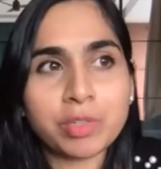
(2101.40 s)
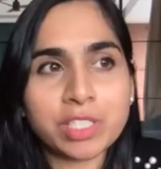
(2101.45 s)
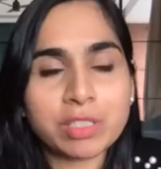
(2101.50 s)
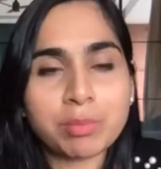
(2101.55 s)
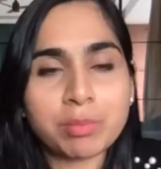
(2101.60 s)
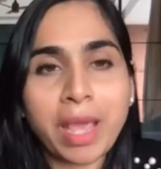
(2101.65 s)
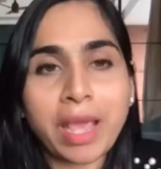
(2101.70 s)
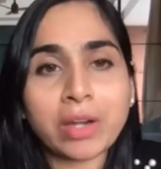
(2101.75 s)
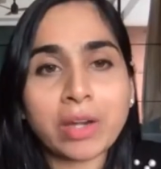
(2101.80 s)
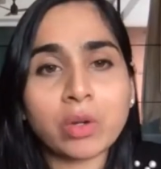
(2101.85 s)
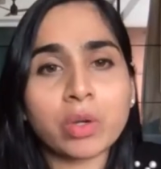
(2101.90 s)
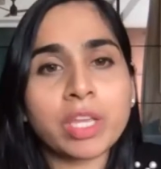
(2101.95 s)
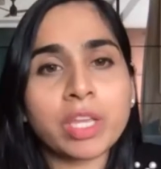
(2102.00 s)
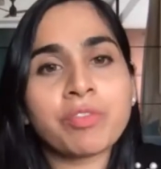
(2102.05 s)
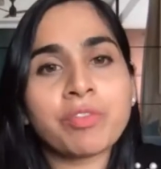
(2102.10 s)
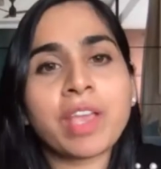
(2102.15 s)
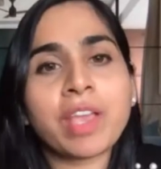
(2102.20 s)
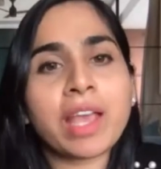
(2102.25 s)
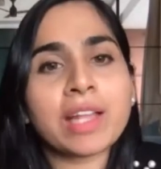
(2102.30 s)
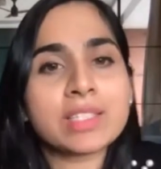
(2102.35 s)
is Bangalore,
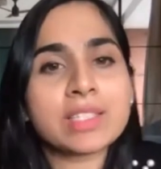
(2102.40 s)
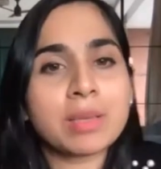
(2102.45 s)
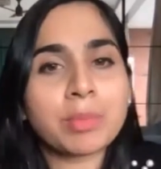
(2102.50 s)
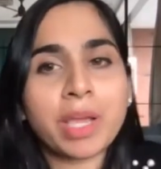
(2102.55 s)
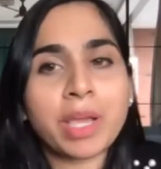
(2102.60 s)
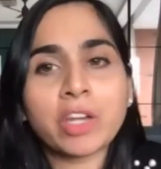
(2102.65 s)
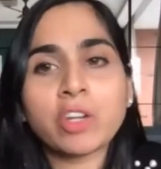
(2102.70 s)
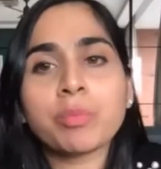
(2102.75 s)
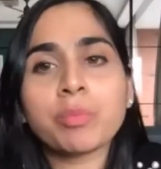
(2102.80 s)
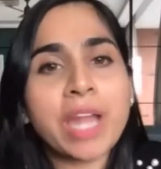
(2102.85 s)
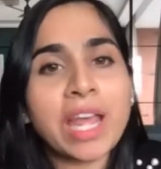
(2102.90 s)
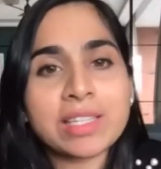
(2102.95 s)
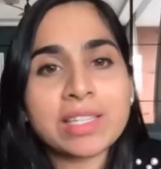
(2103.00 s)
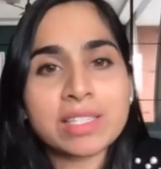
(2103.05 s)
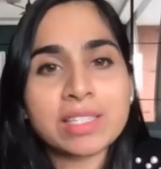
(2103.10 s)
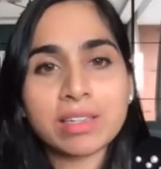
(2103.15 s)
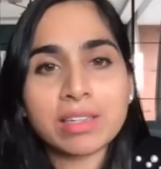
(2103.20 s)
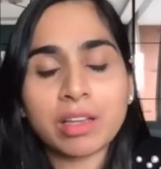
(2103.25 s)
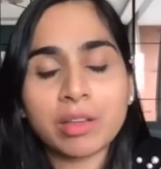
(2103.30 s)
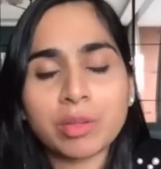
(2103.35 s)
if we had some kind of
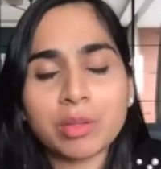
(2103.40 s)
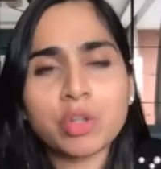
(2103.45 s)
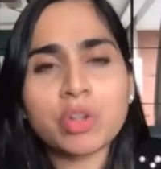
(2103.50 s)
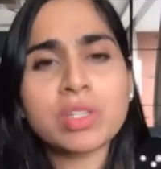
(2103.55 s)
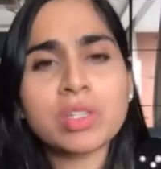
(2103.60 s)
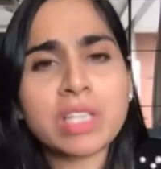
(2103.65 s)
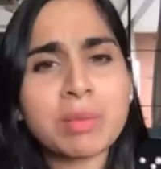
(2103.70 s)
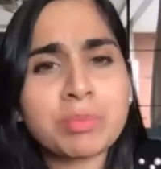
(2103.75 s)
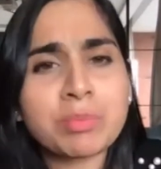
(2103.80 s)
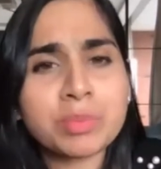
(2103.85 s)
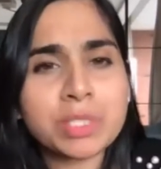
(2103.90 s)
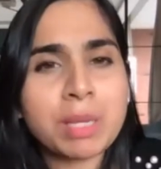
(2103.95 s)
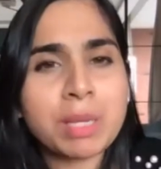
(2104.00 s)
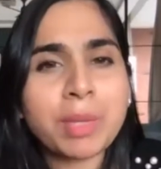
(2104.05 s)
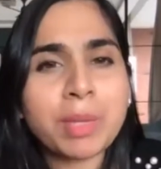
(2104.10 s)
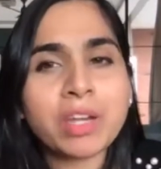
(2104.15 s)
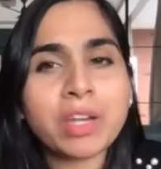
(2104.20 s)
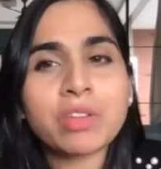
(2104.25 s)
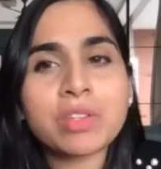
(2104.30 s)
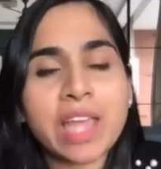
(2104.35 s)
brands, some
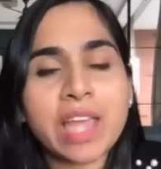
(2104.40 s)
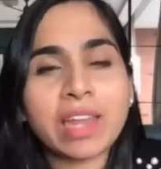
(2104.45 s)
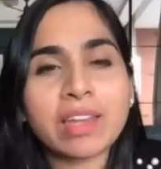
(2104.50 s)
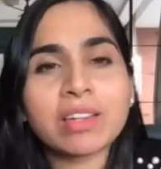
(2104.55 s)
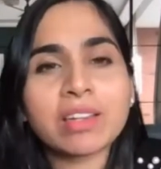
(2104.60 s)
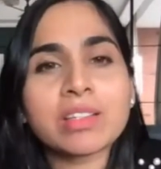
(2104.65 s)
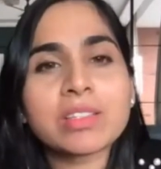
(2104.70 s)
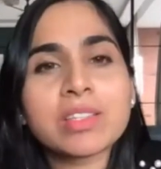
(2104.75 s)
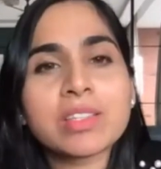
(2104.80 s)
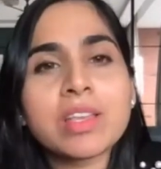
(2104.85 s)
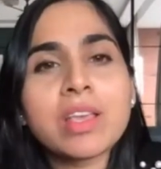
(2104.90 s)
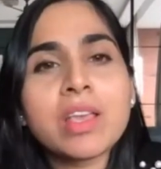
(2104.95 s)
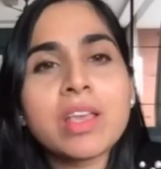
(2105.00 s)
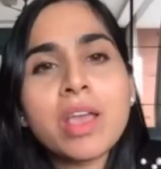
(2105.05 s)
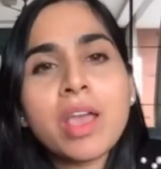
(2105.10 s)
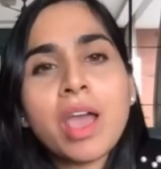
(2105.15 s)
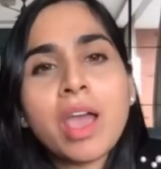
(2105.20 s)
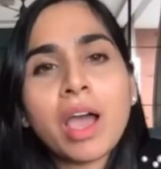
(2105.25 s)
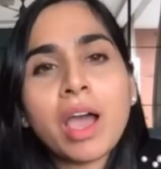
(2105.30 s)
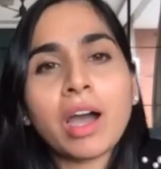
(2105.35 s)
kind of standards,
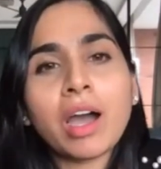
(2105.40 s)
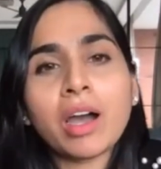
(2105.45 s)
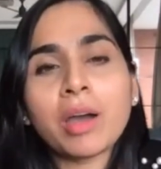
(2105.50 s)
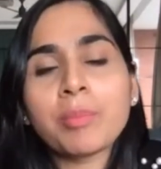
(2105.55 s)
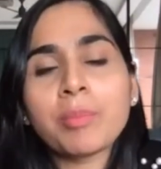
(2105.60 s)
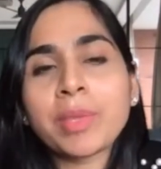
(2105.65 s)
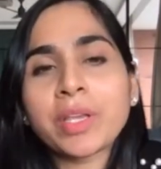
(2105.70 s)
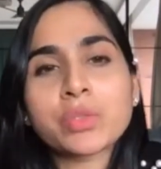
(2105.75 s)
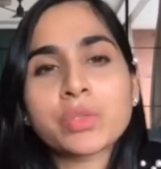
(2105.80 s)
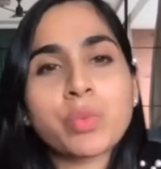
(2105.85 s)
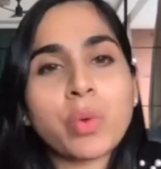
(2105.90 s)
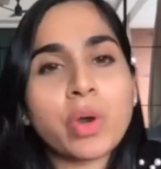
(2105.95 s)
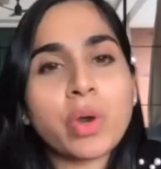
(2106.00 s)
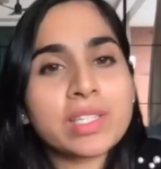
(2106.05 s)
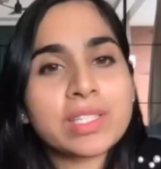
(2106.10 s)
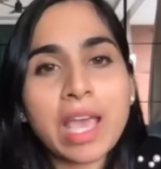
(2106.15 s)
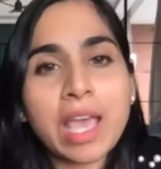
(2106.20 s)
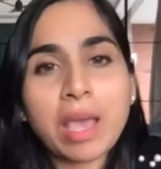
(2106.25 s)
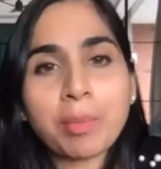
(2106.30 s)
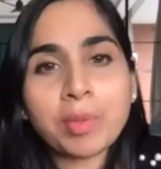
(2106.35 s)
because what
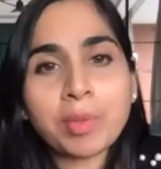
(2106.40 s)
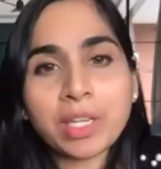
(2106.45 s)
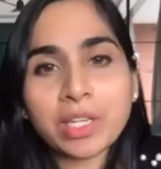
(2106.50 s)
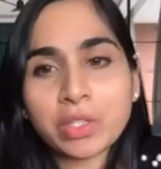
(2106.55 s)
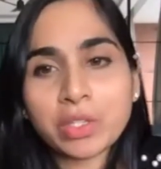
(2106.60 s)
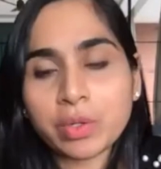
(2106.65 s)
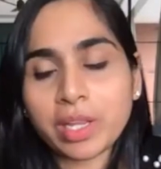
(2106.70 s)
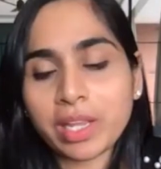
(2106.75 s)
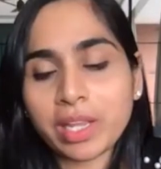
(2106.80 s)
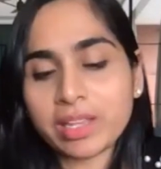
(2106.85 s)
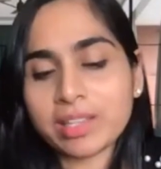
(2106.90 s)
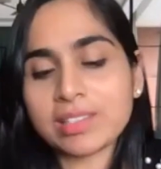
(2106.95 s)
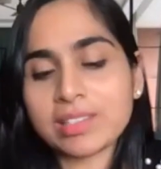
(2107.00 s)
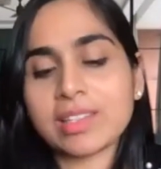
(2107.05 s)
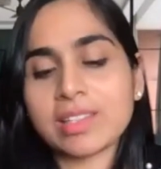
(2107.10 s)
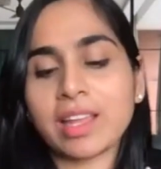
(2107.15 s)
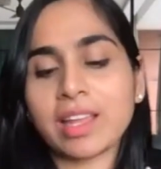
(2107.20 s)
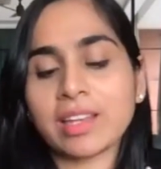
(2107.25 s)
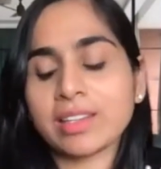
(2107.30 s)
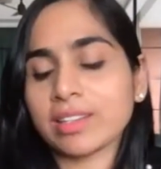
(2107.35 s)
is happening today is
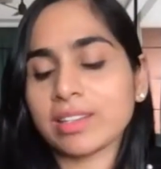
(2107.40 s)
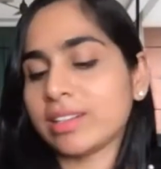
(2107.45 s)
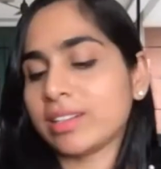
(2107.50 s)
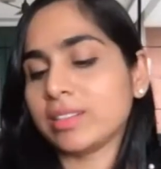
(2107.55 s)
that